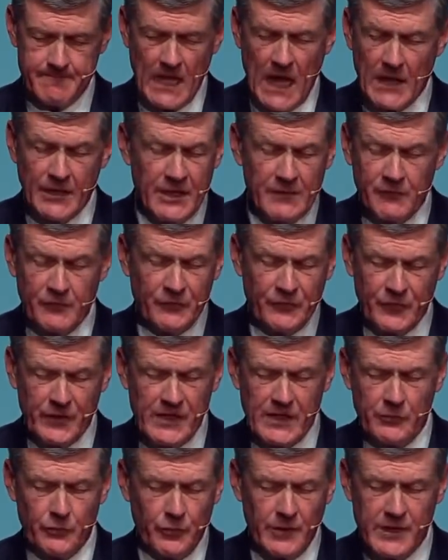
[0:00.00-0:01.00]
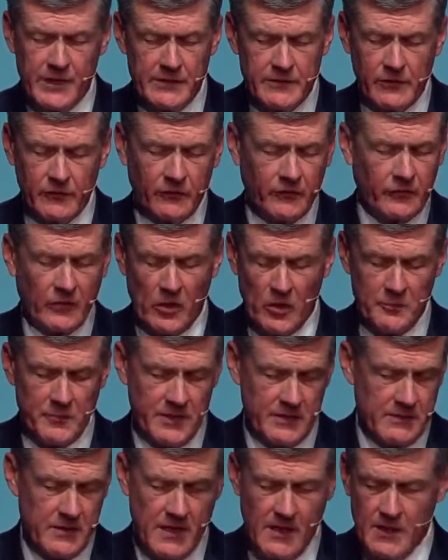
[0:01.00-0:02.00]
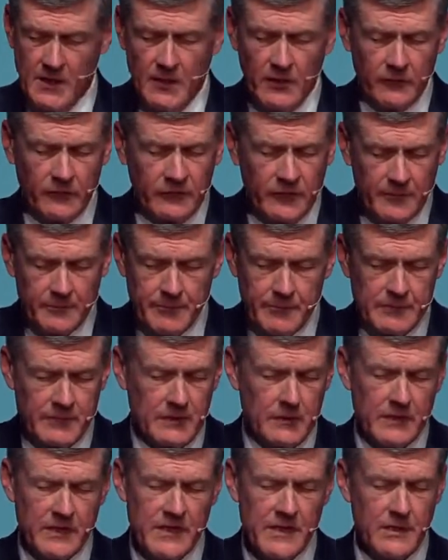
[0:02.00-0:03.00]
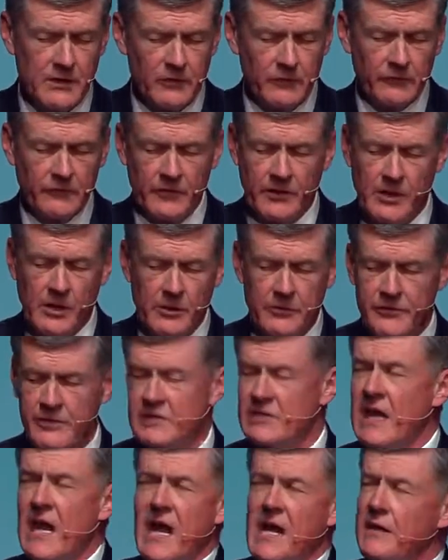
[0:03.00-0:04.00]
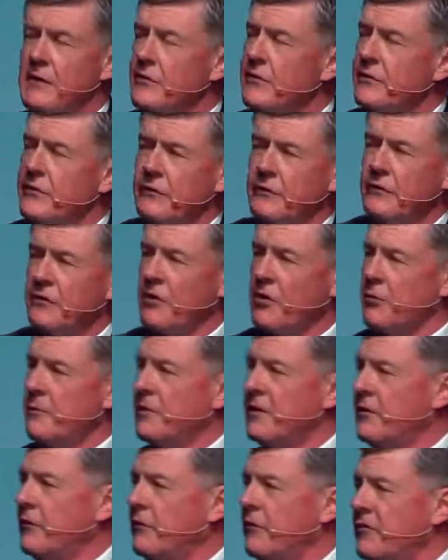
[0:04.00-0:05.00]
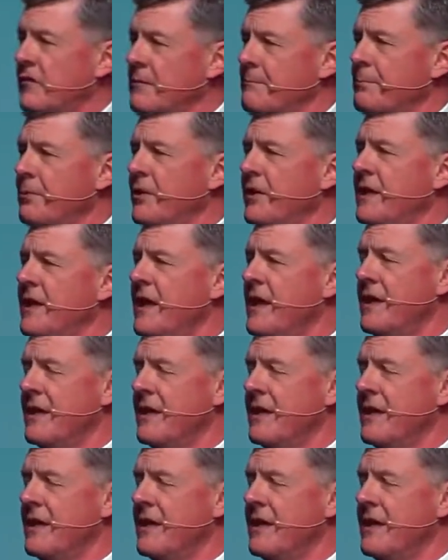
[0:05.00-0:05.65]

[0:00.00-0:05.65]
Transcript: I'll never forget reading this sermon some 30 years ago. The title of the sermon is simply,